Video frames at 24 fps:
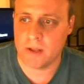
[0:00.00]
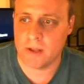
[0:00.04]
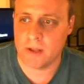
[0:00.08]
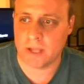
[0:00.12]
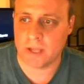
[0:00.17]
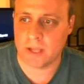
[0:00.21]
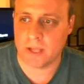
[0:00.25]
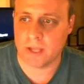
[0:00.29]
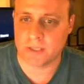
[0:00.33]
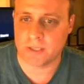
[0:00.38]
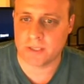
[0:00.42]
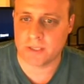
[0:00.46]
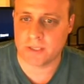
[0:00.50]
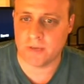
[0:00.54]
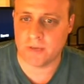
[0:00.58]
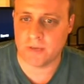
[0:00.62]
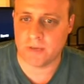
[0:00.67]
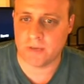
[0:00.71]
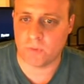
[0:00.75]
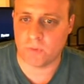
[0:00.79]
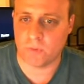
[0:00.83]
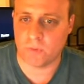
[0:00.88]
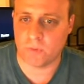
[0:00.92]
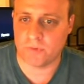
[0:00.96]
extant
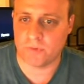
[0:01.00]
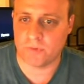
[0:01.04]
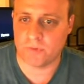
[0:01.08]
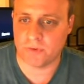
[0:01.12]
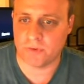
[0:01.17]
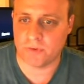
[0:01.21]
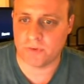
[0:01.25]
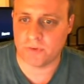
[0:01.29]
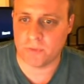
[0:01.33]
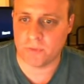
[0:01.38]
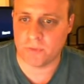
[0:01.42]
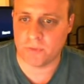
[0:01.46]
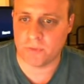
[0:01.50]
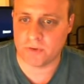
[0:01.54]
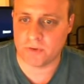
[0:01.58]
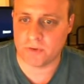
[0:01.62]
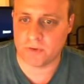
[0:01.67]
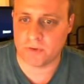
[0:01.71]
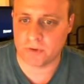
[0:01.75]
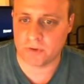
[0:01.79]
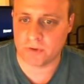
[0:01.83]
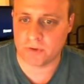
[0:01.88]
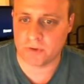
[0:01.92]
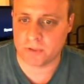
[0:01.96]
4th century
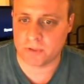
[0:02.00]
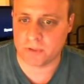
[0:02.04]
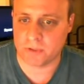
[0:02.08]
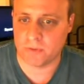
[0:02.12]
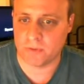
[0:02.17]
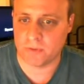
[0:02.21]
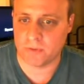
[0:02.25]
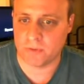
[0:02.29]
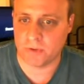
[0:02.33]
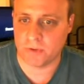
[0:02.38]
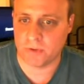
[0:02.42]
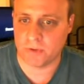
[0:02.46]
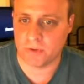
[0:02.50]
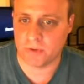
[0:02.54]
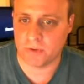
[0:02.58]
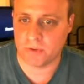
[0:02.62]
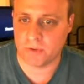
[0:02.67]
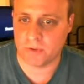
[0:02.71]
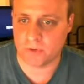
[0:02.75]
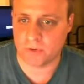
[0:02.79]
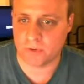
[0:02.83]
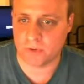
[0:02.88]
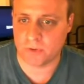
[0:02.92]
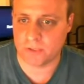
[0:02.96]
manuscripts of the
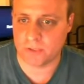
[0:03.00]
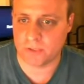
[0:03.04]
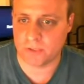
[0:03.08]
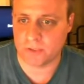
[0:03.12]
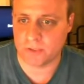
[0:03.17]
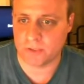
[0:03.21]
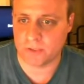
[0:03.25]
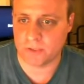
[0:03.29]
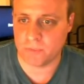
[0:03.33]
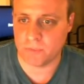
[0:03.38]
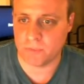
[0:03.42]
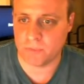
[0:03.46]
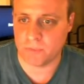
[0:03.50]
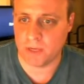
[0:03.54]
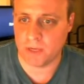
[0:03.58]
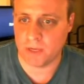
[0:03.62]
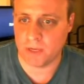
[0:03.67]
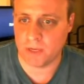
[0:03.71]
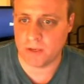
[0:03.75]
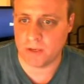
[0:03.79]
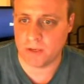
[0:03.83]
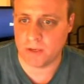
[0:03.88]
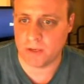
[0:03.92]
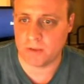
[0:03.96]
Greek translation
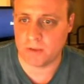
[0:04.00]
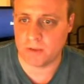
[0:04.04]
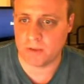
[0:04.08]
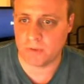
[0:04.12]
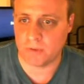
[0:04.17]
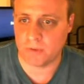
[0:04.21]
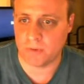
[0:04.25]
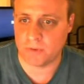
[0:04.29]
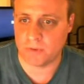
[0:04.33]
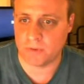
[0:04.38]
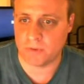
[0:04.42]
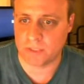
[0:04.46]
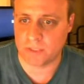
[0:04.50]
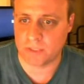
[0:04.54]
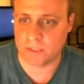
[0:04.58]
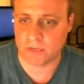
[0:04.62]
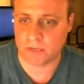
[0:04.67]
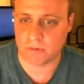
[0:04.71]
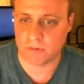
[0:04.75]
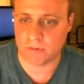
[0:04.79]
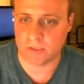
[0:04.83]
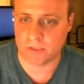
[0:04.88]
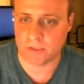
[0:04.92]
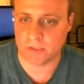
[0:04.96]
made in the 3rd and
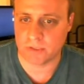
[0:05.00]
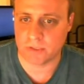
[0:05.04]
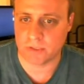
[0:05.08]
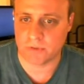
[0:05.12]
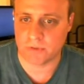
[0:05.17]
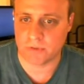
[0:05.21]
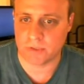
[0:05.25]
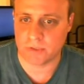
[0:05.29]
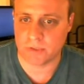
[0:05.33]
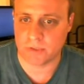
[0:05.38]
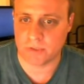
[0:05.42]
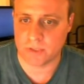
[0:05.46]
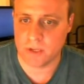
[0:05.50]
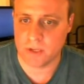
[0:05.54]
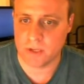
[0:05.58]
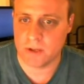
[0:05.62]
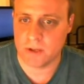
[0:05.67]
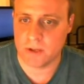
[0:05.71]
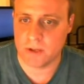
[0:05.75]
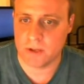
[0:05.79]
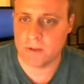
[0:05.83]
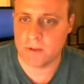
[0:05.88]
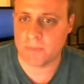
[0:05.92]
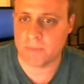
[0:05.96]
2nd centuries.
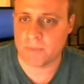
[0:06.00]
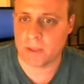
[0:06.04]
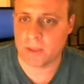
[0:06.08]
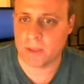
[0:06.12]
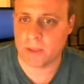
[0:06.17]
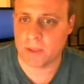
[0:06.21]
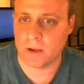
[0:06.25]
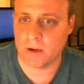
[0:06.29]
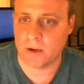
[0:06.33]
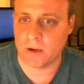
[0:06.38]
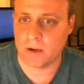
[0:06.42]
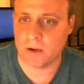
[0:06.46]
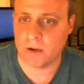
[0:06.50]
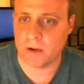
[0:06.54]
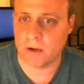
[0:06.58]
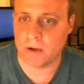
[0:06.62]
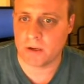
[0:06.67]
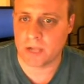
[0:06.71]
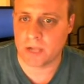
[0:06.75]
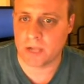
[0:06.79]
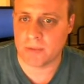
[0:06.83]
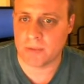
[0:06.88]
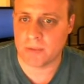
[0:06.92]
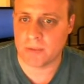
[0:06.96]

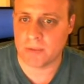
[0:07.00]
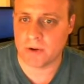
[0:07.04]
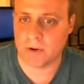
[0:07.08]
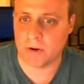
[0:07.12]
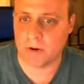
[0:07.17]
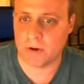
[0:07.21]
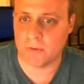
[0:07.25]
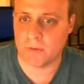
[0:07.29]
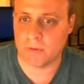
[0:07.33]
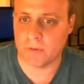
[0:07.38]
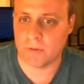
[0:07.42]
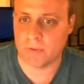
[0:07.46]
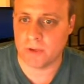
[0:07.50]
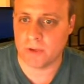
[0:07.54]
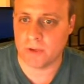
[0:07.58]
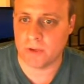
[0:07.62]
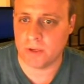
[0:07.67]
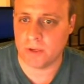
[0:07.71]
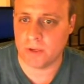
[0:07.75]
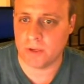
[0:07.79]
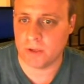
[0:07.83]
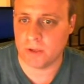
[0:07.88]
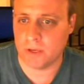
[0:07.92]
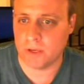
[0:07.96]
Common Era of the
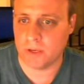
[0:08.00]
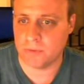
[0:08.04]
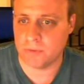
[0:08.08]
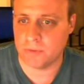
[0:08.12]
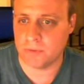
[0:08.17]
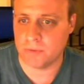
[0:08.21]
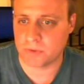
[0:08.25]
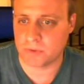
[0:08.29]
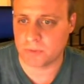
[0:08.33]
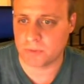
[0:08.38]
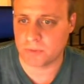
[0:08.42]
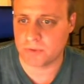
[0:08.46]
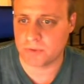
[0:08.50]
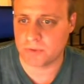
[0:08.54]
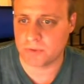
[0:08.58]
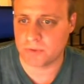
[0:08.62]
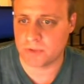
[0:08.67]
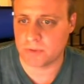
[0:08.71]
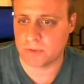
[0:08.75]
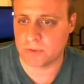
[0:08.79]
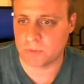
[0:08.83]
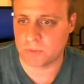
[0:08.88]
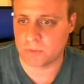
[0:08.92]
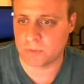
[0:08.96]
Hebrew Scriptures
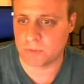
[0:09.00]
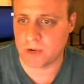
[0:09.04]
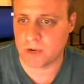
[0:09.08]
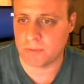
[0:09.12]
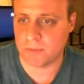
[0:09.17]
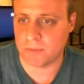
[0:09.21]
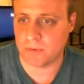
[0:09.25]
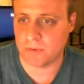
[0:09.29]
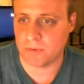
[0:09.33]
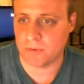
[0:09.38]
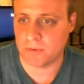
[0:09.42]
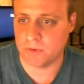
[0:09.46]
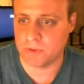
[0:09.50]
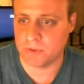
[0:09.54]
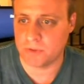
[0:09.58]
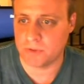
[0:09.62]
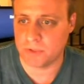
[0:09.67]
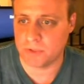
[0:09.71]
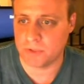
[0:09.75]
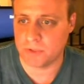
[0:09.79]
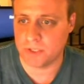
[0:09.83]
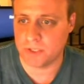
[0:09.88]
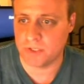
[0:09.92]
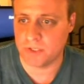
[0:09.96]
that was popular
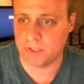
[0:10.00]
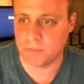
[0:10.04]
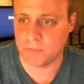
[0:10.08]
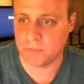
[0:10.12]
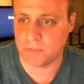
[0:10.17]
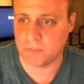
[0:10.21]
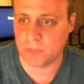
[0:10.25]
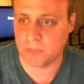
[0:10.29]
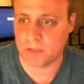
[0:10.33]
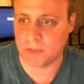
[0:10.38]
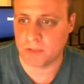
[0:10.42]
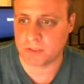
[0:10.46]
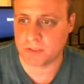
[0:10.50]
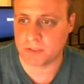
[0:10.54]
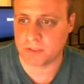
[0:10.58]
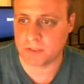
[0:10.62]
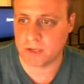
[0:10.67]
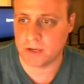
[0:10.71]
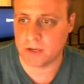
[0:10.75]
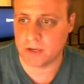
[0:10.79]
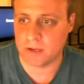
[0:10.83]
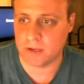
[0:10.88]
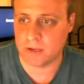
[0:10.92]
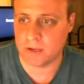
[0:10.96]
used in Egypt,
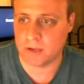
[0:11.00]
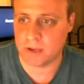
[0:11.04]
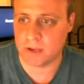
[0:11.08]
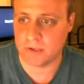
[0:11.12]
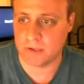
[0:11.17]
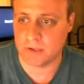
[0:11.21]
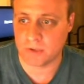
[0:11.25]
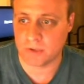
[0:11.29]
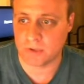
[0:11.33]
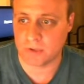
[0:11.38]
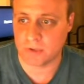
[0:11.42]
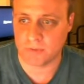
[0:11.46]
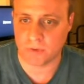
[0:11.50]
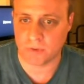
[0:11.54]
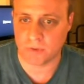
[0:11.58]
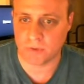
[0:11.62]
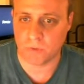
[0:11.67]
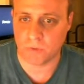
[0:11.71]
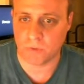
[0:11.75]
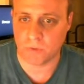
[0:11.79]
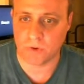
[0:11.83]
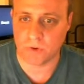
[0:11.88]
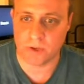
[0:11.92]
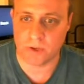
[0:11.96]
Palestine, and that is often
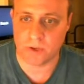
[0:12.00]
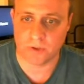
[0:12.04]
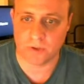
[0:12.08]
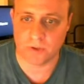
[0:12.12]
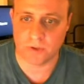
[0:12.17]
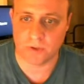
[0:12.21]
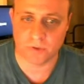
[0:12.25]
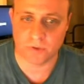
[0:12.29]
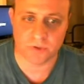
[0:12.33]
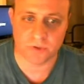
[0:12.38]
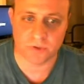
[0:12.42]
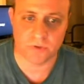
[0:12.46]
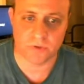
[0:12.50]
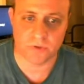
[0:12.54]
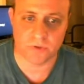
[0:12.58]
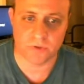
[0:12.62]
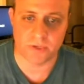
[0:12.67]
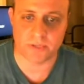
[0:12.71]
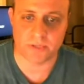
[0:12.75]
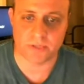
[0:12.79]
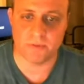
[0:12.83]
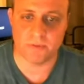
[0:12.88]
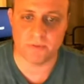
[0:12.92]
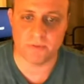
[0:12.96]
quoted in the Christian New
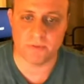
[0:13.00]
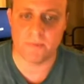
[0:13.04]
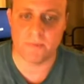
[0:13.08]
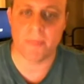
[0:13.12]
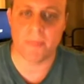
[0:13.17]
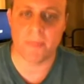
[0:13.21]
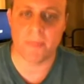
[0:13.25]
Testament.